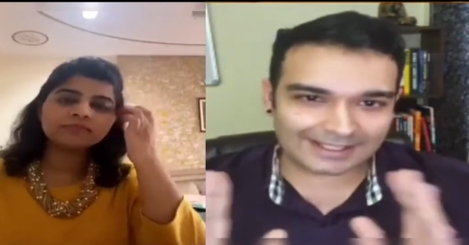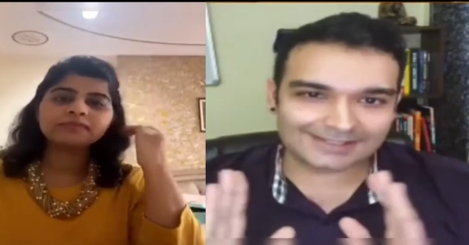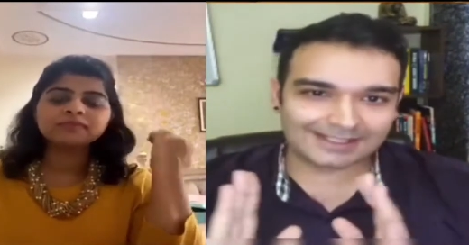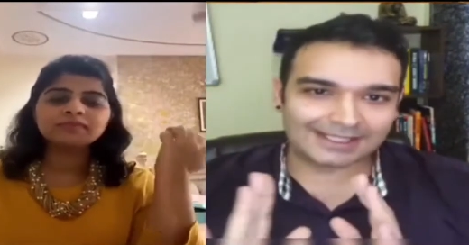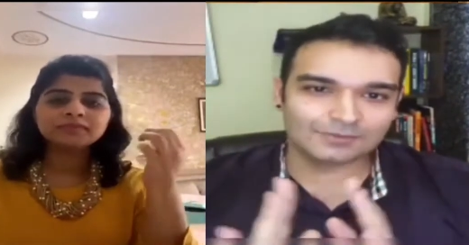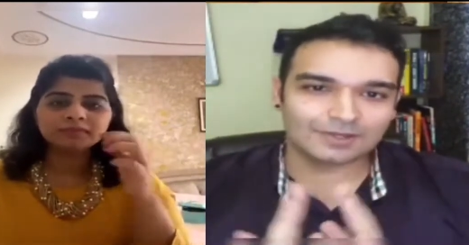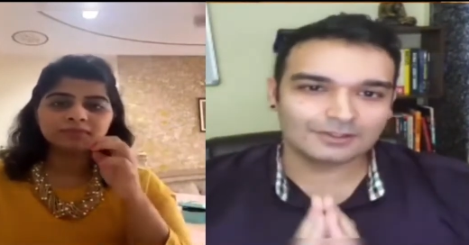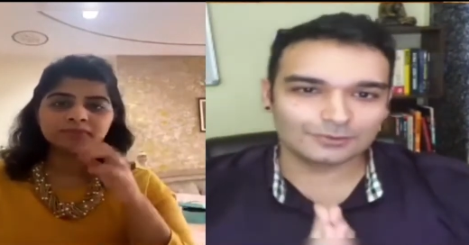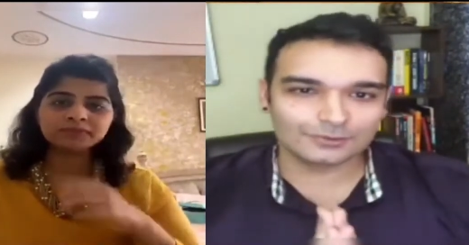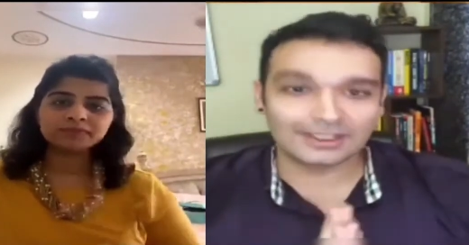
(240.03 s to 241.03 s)
Speaker 1: anyone
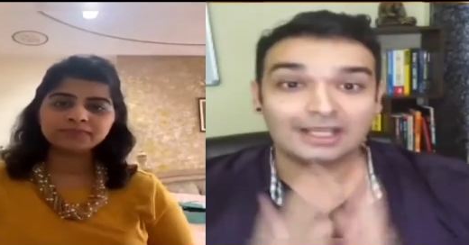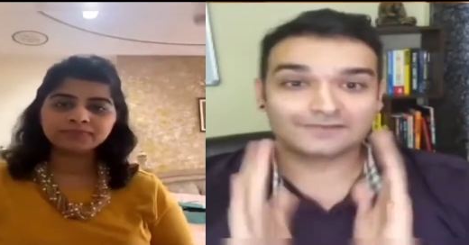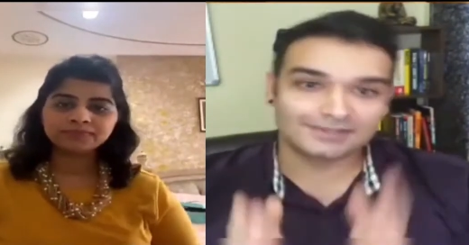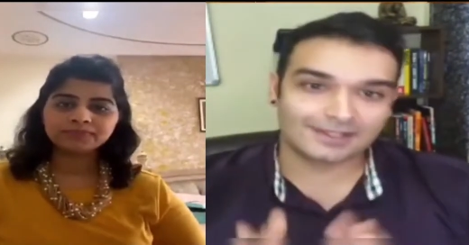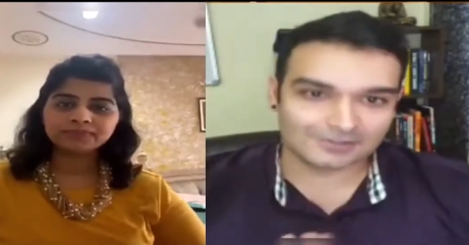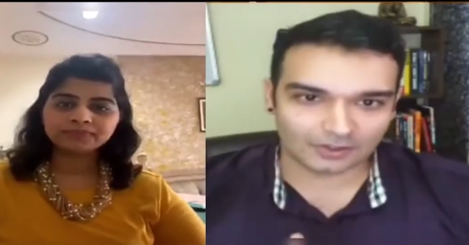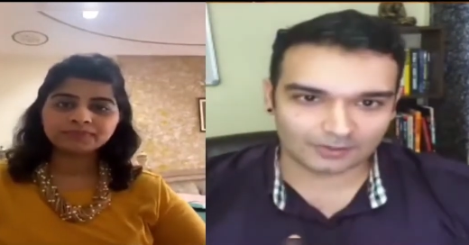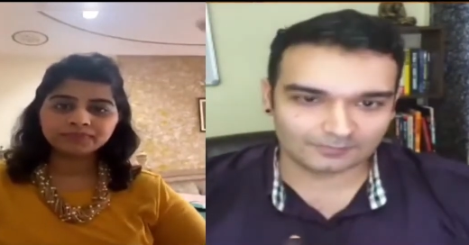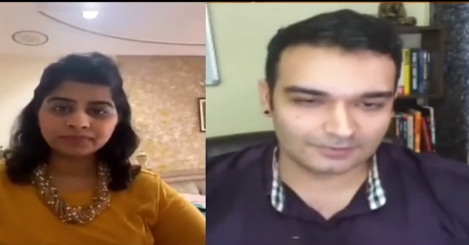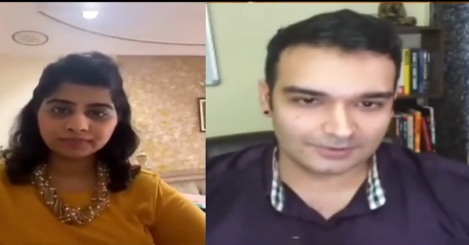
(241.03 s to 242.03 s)
who loves their job.
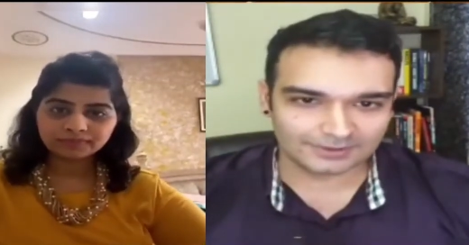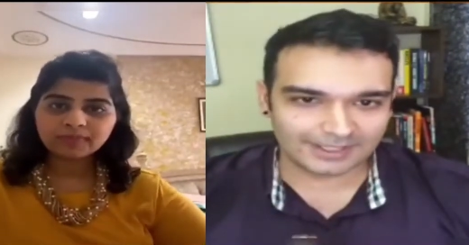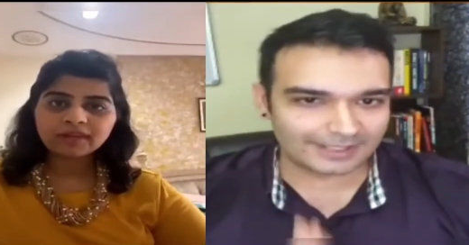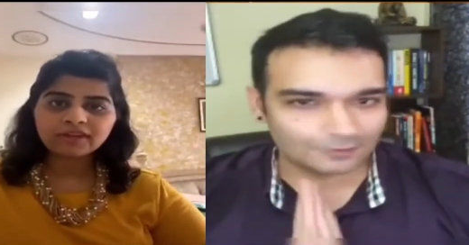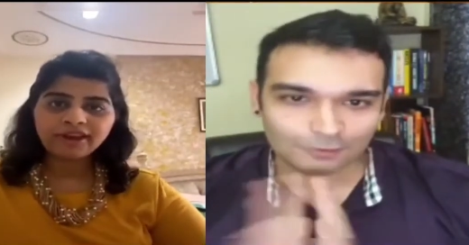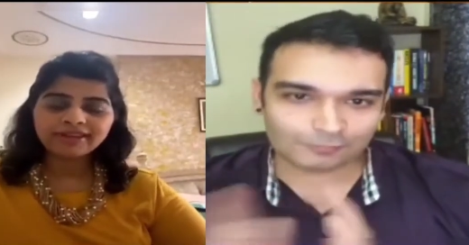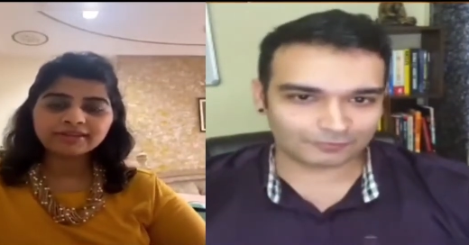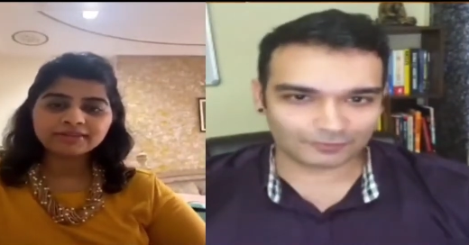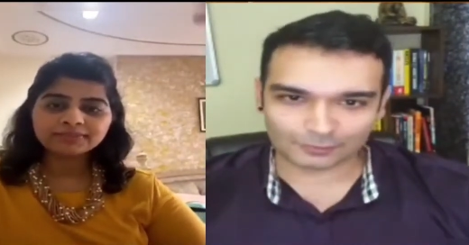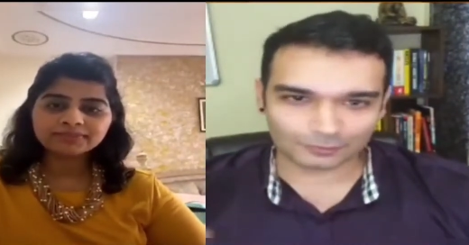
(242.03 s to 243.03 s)
Like right. good for
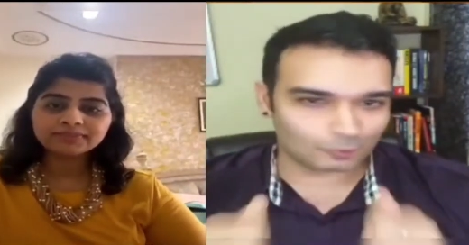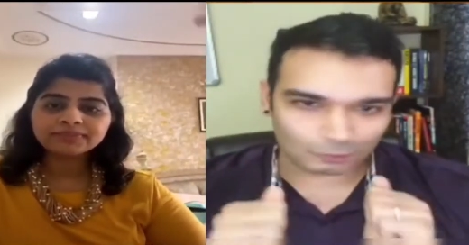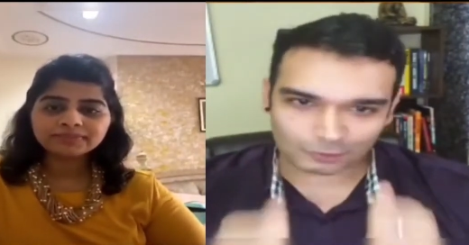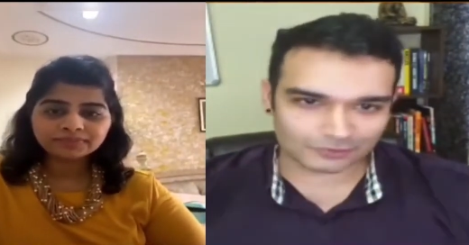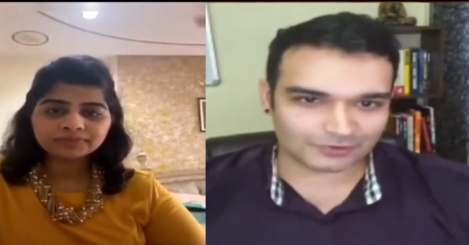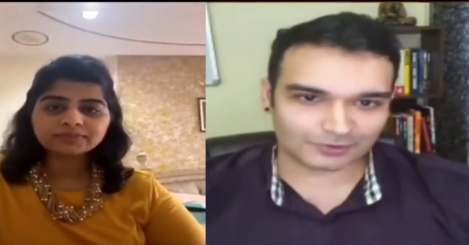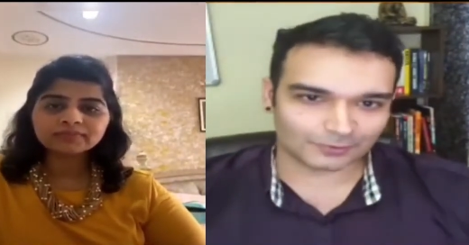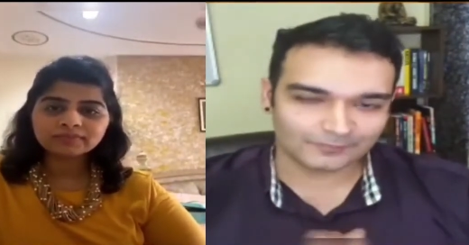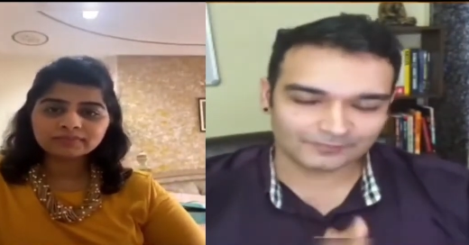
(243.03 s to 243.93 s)
you. Kudos to you.